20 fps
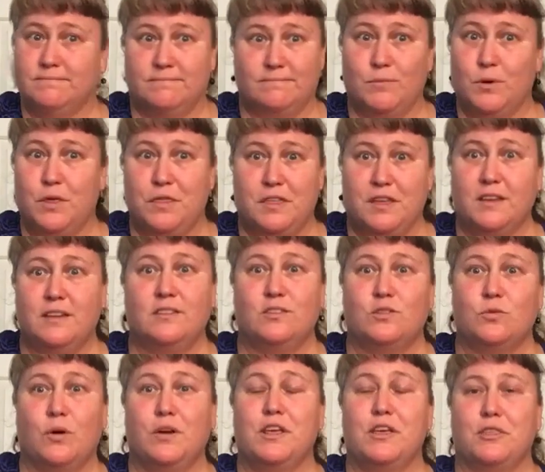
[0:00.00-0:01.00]
within
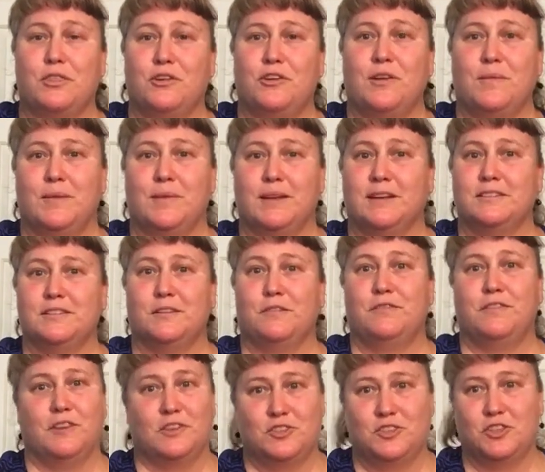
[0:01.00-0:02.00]
20 30 minutes of
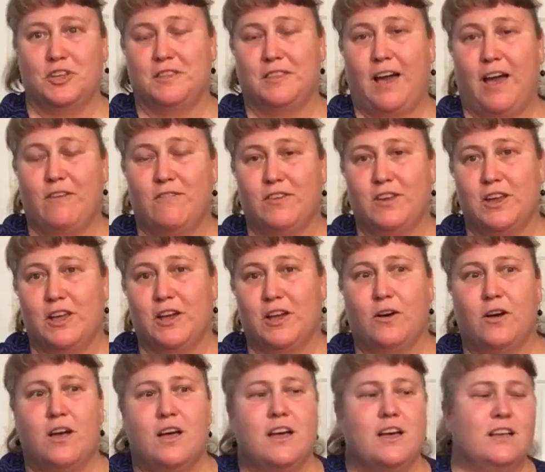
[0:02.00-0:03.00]
finishing that video.